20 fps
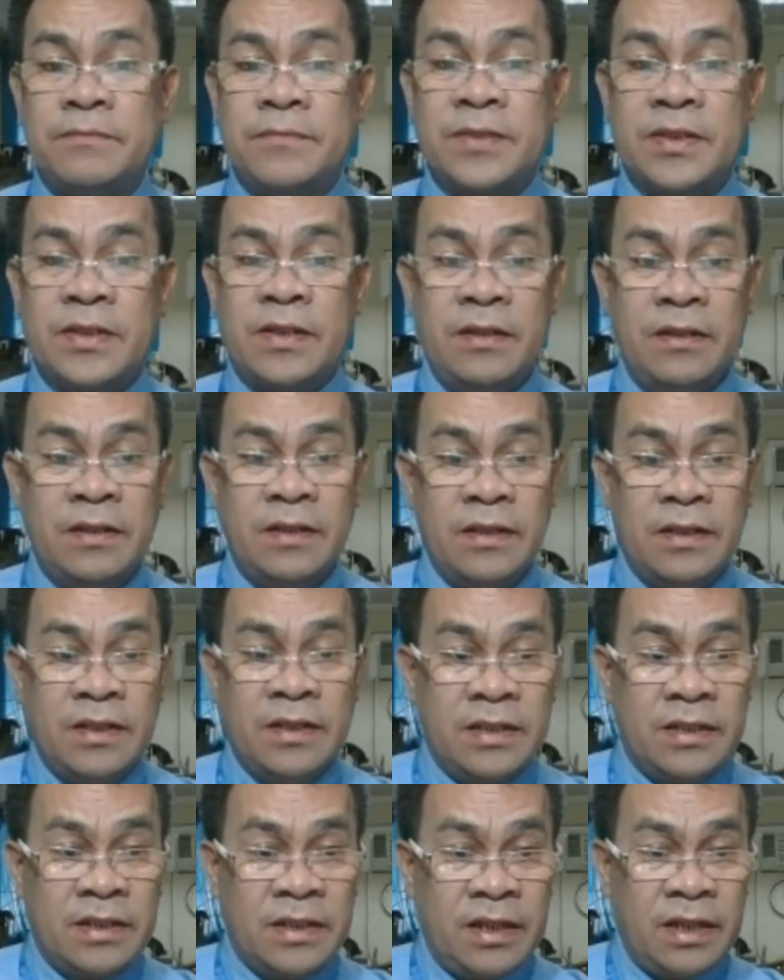Okay,
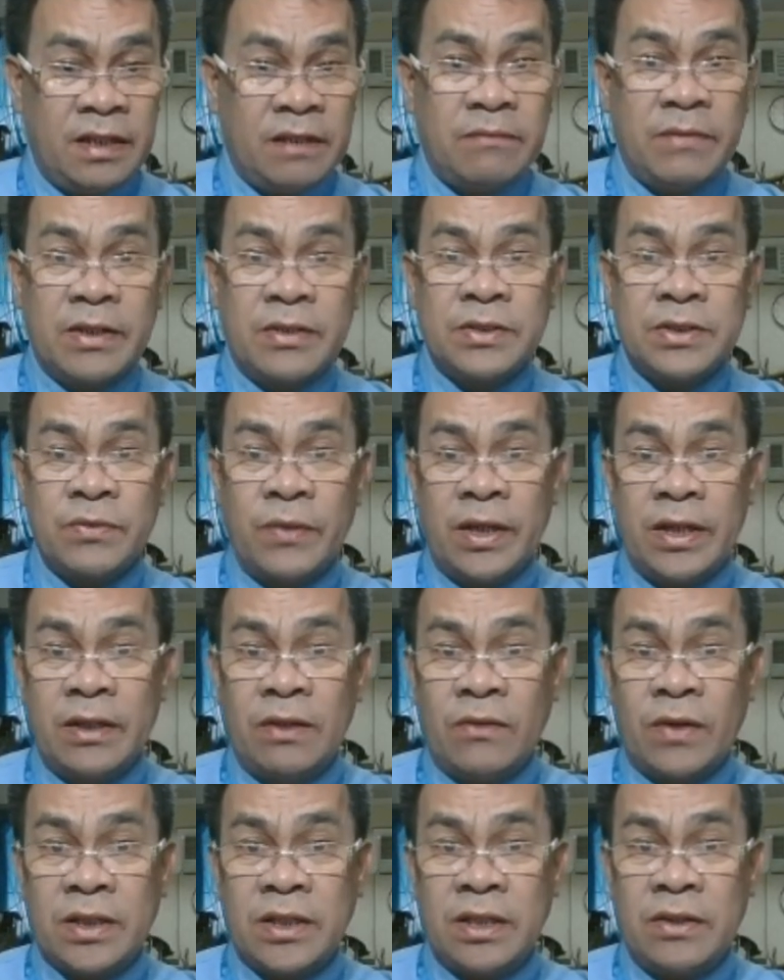in, because why?
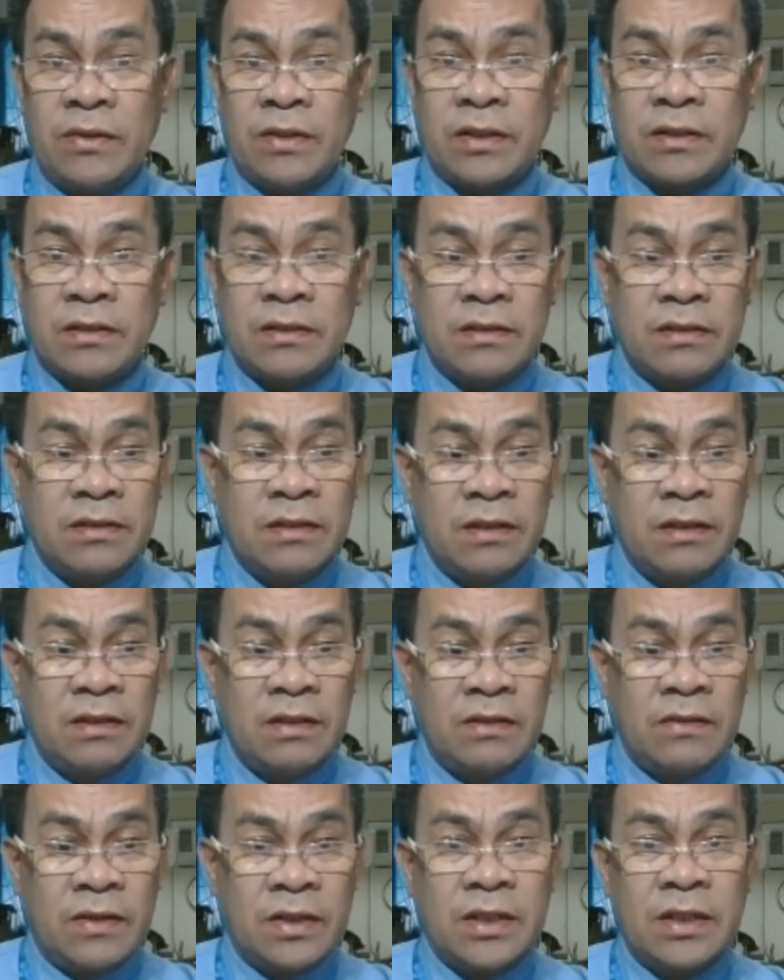Look at the unit.
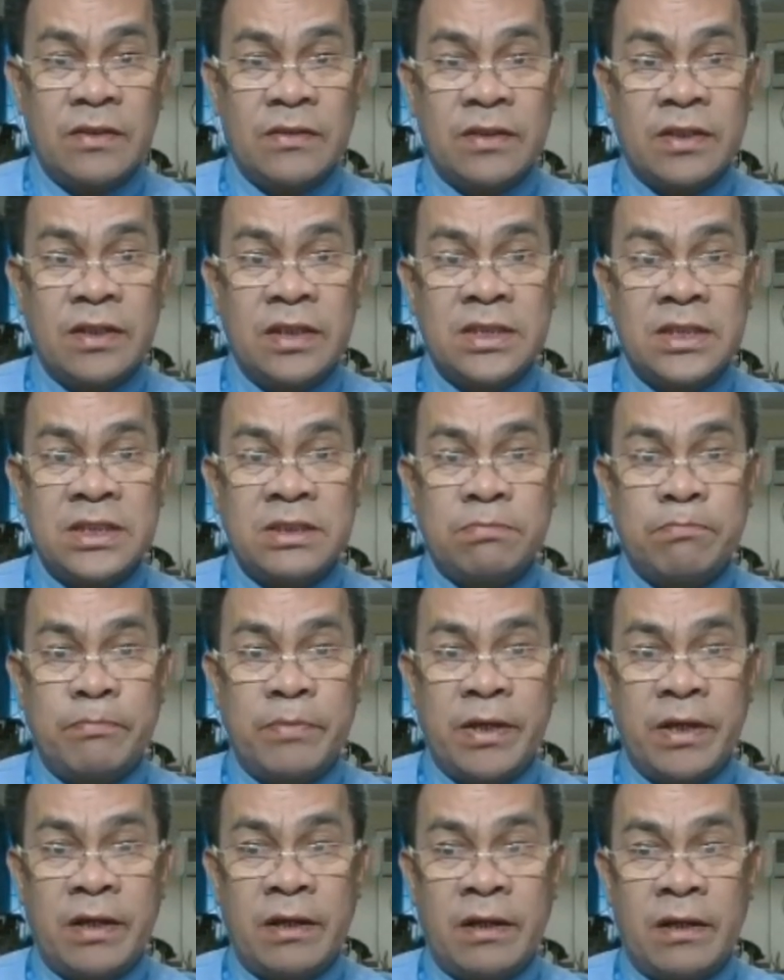Look at the unit. This is
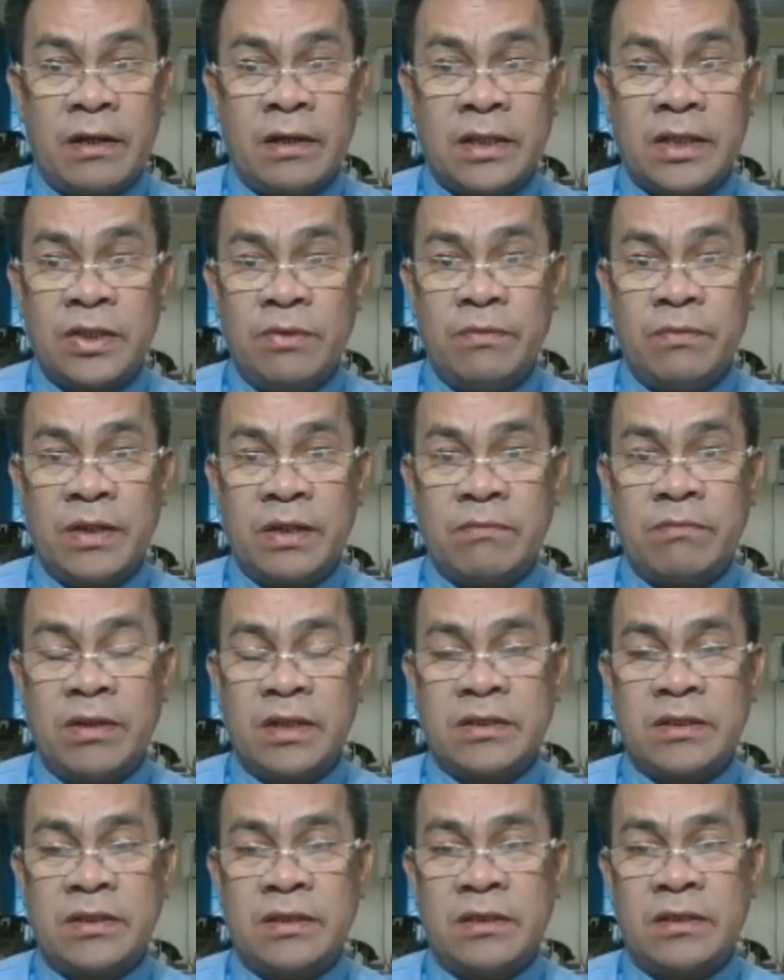per cubic
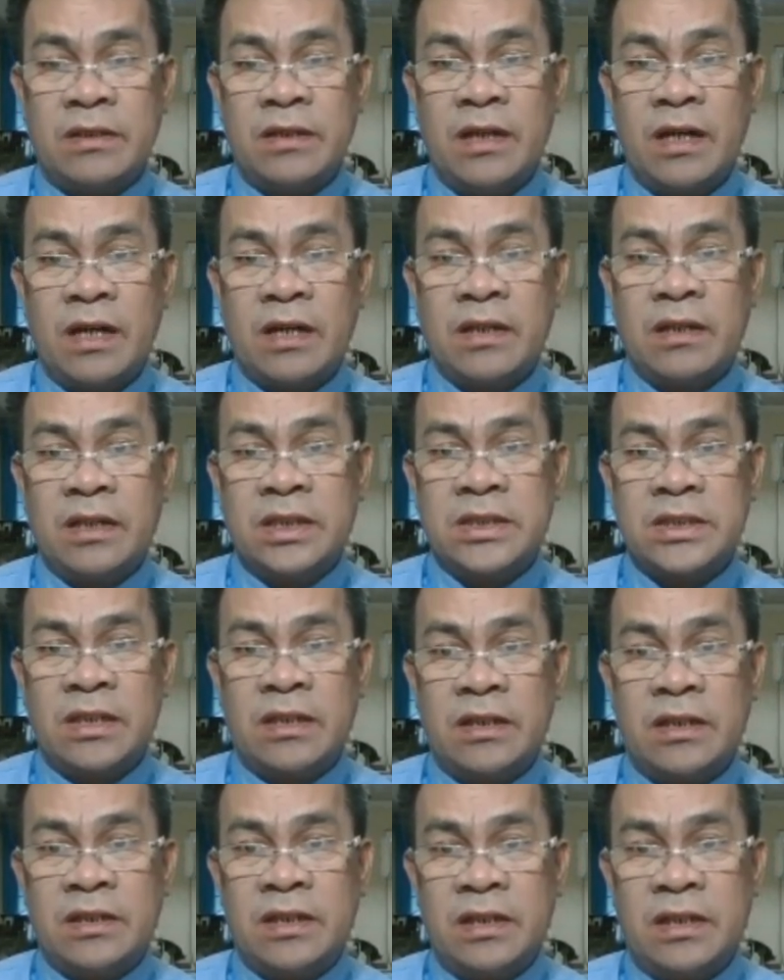meter, and these
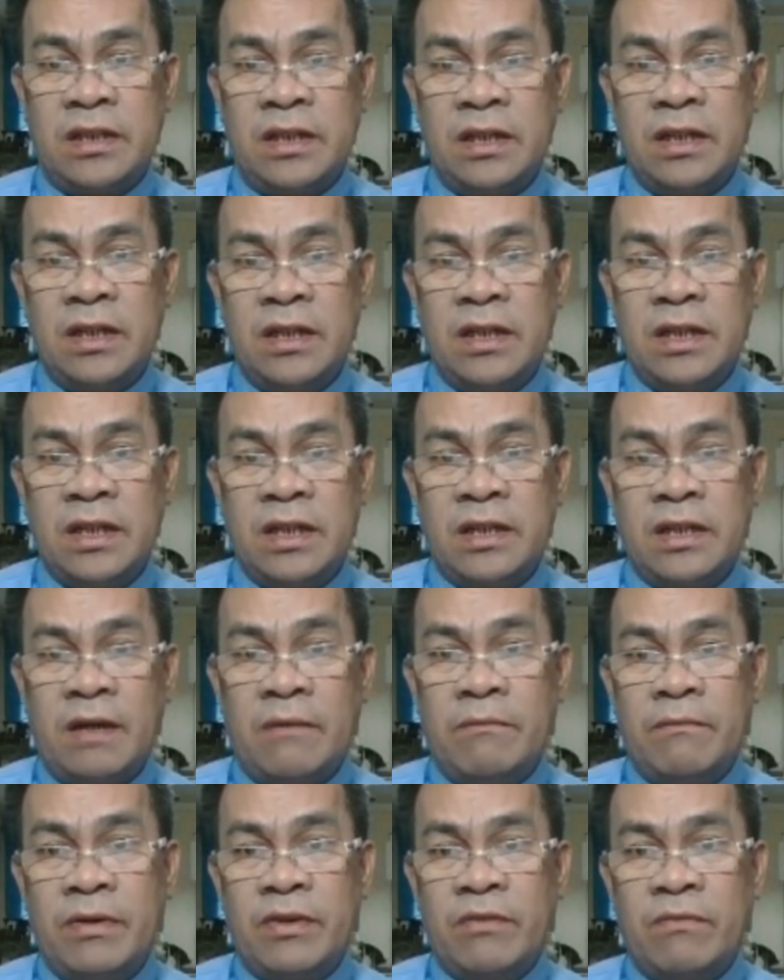are the
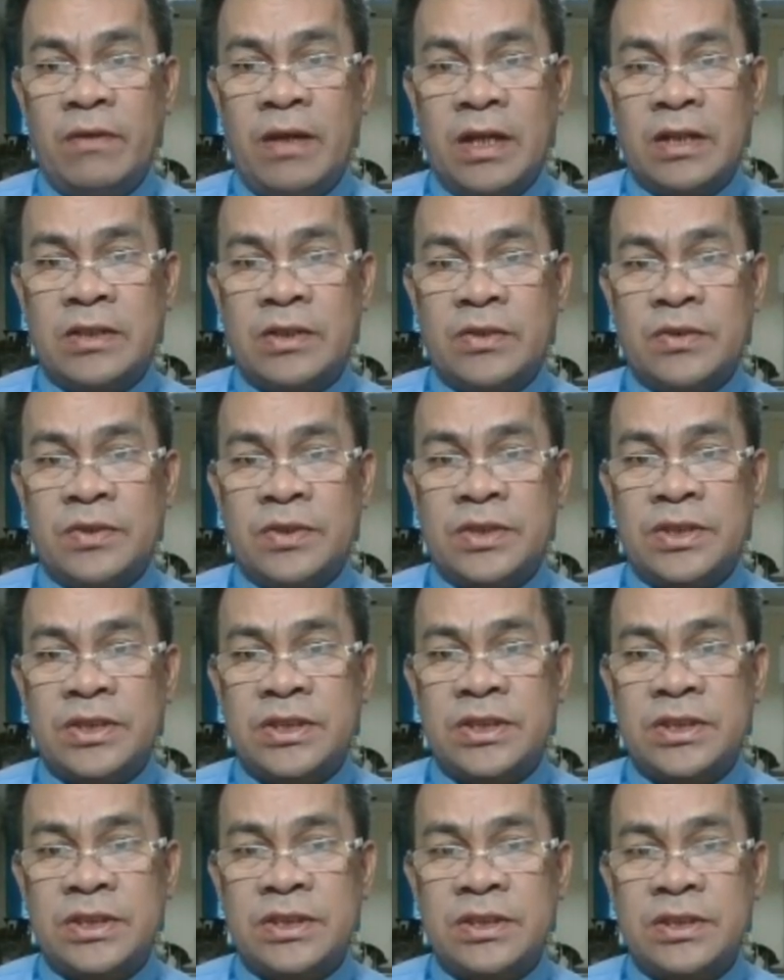number of
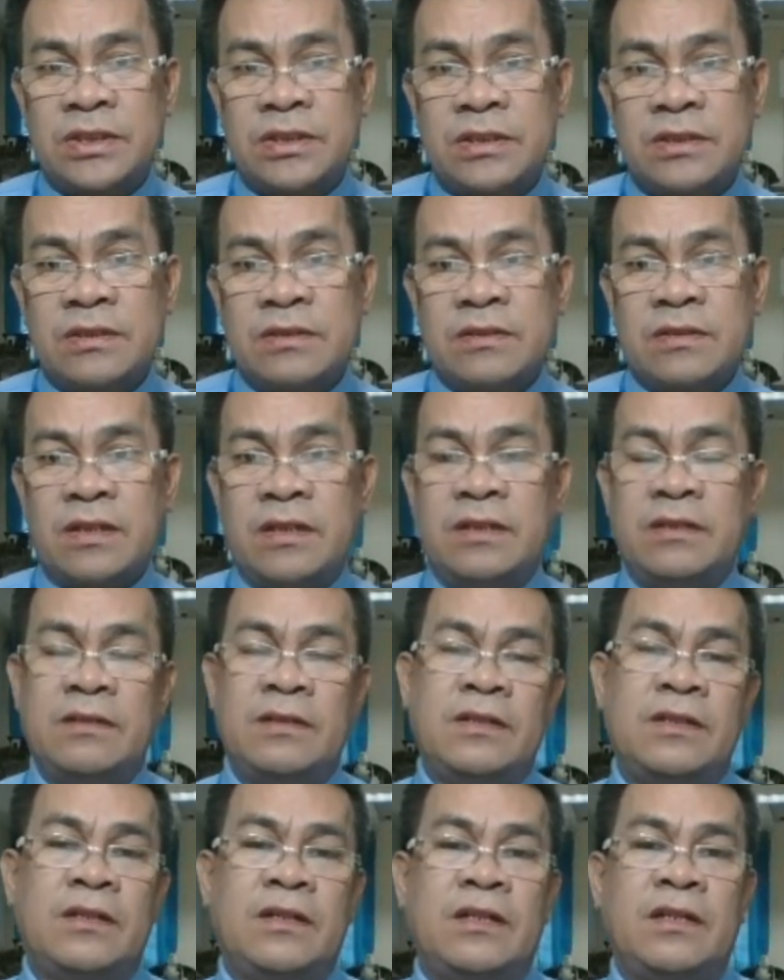electrons. Okay.
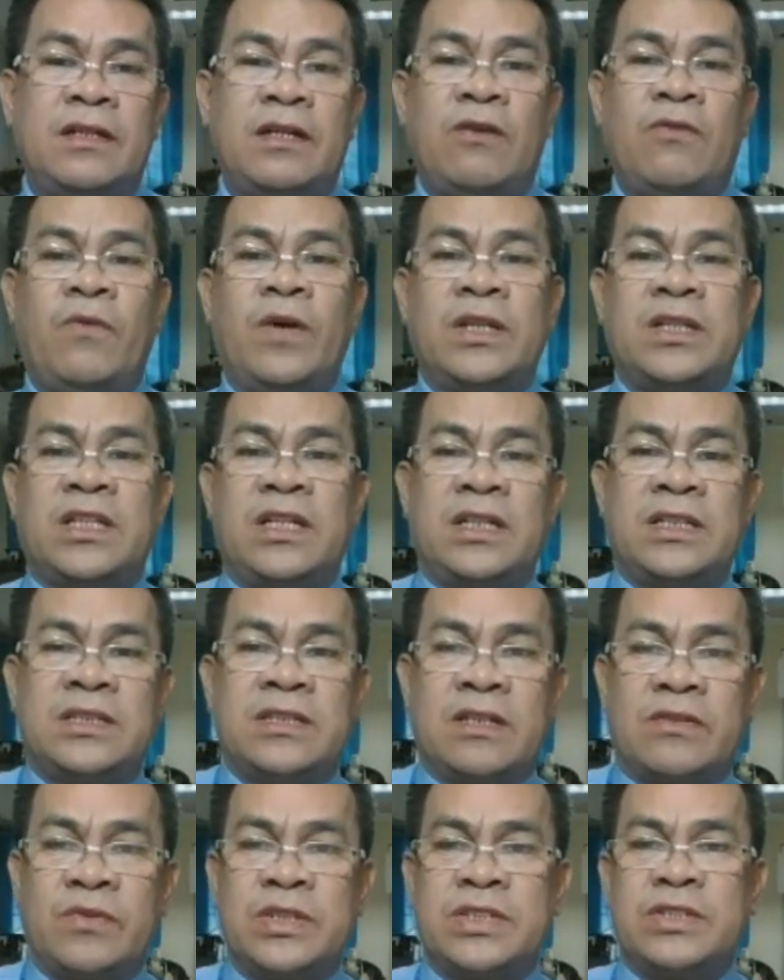Now, what is
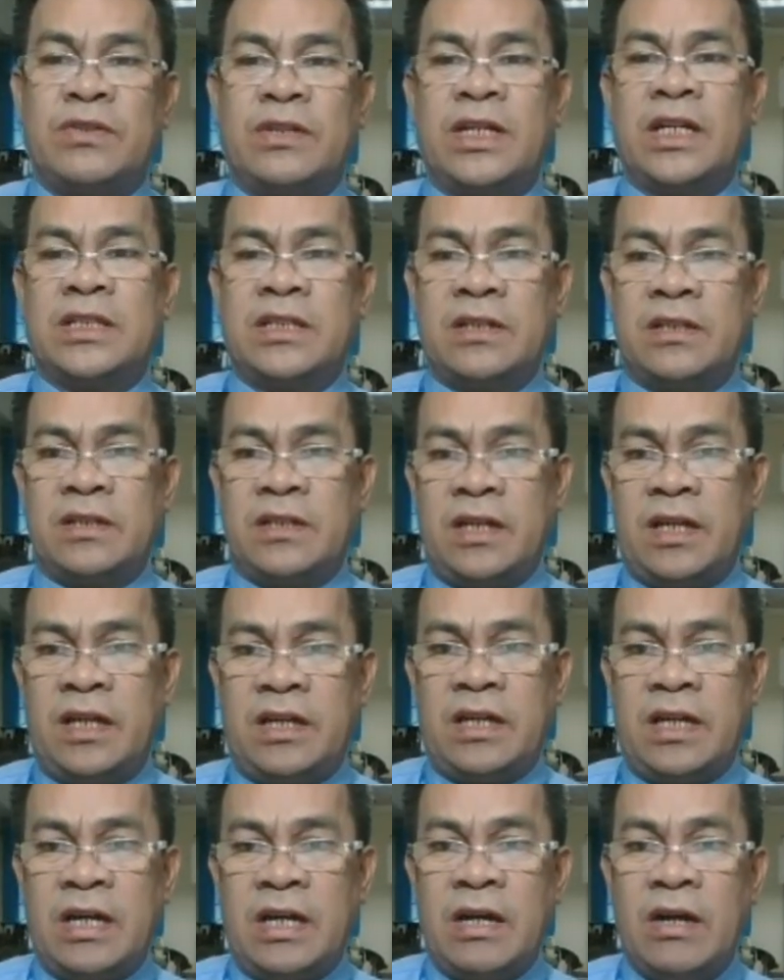the question? Letter
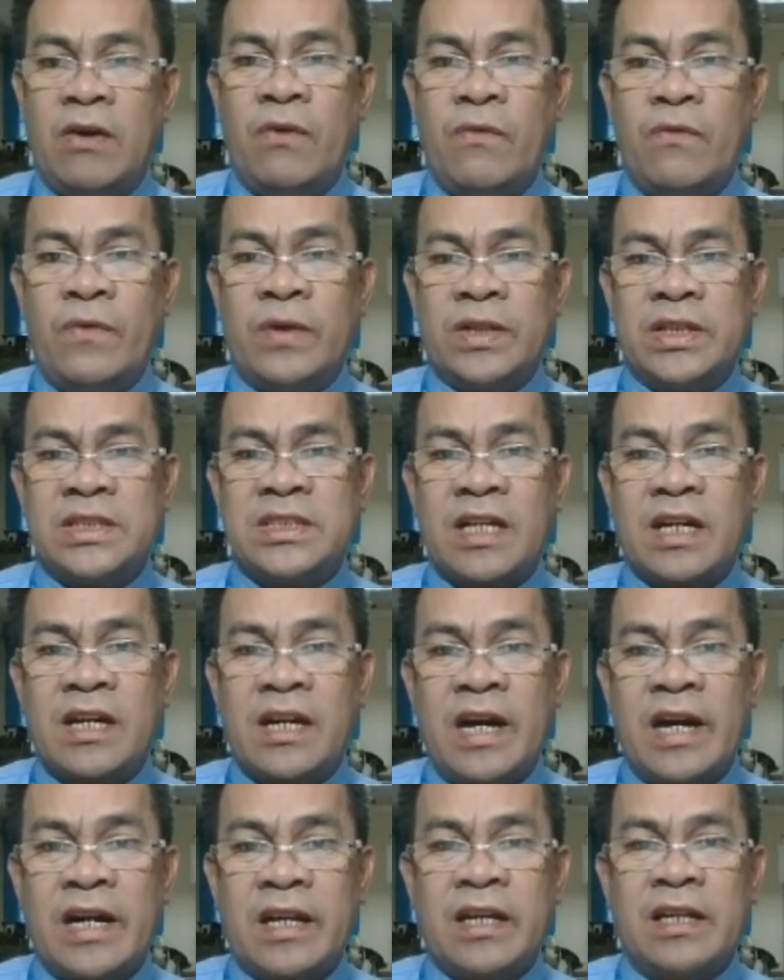A. What is the
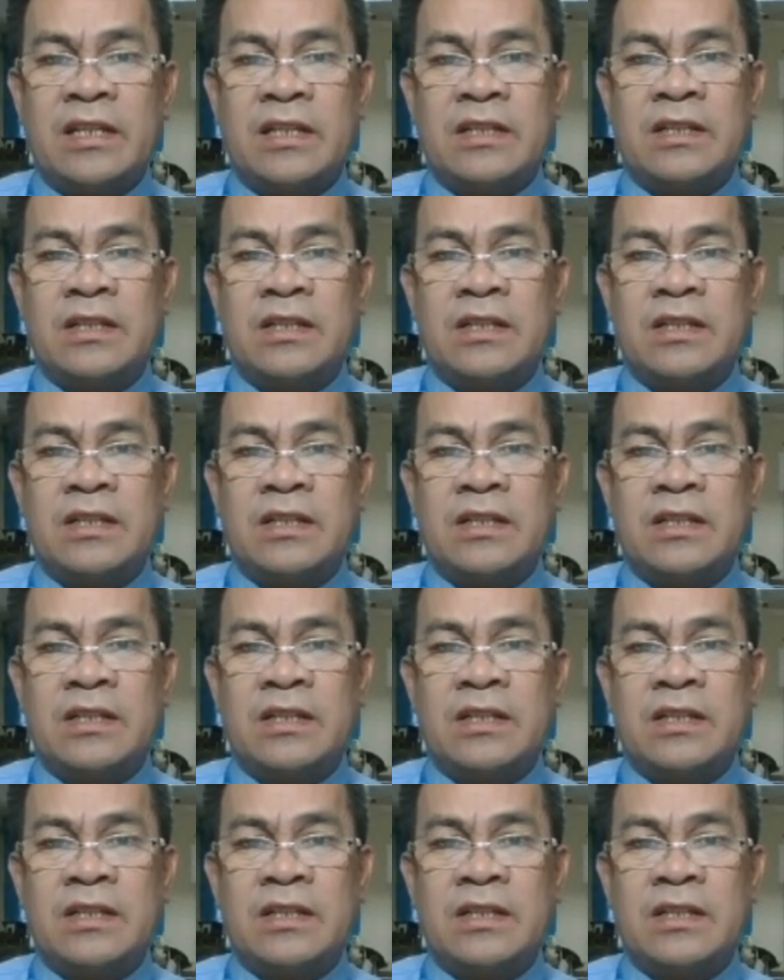current